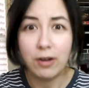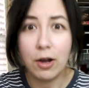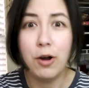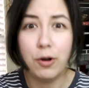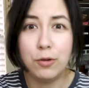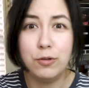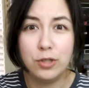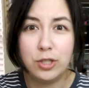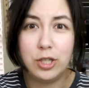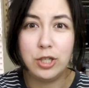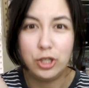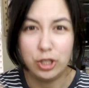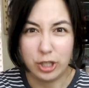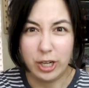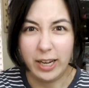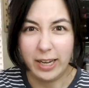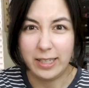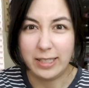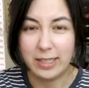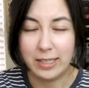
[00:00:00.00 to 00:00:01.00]
goes to
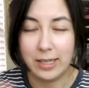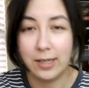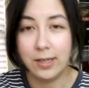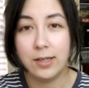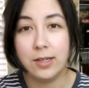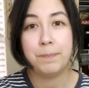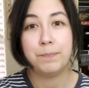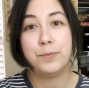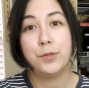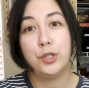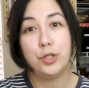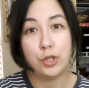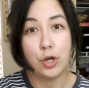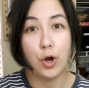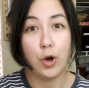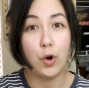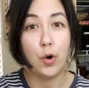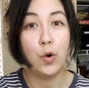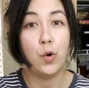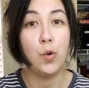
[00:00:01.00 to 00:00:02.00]

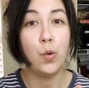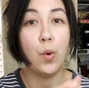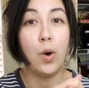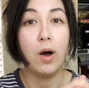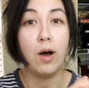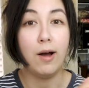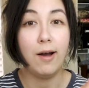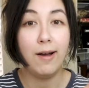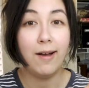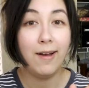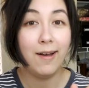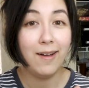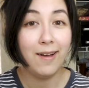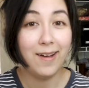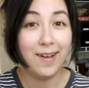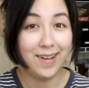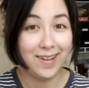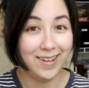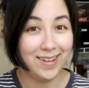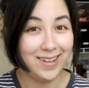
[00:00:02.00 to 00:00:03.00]
So
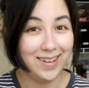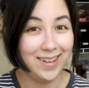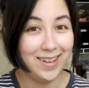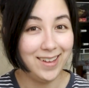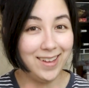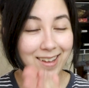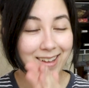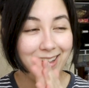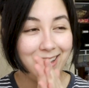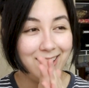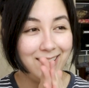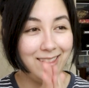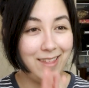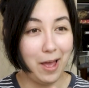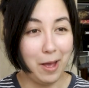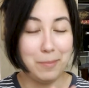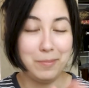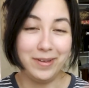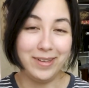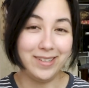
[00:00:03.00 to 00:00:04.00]

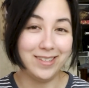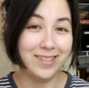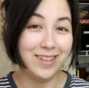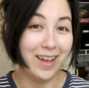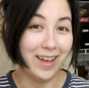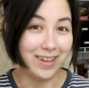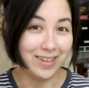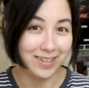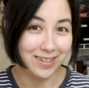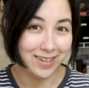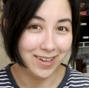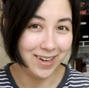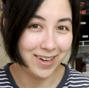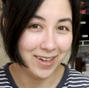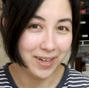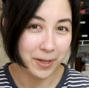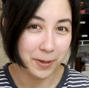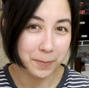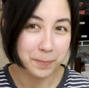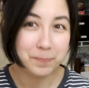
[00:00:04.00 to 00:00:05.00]
that being said,
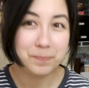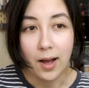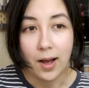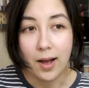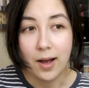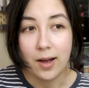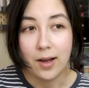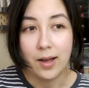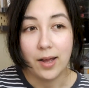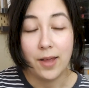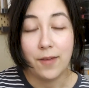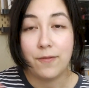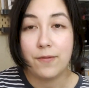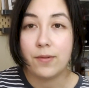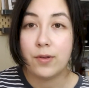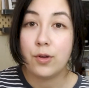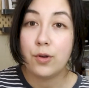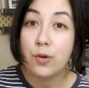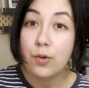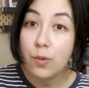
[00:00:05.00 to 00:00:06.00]
if
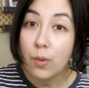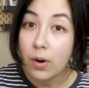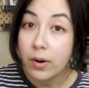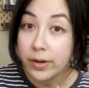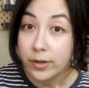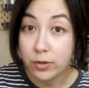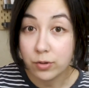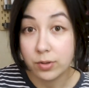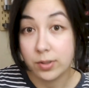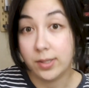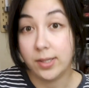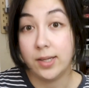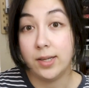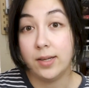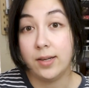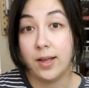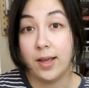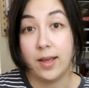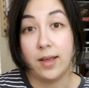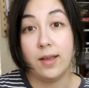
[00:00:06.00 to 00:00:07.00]
you are
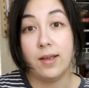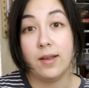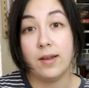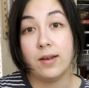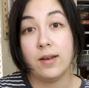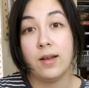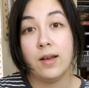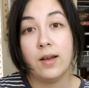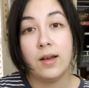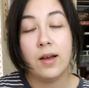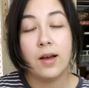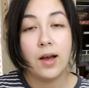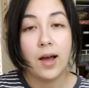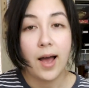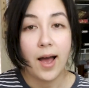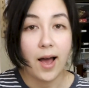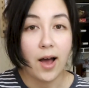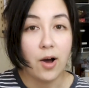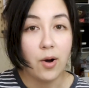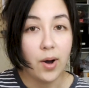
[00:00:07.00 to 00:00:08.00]
interested in
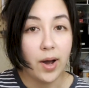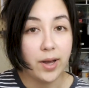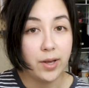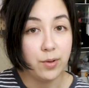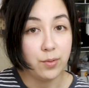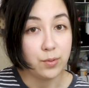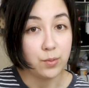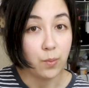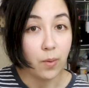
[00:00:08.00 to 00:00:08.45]
how I use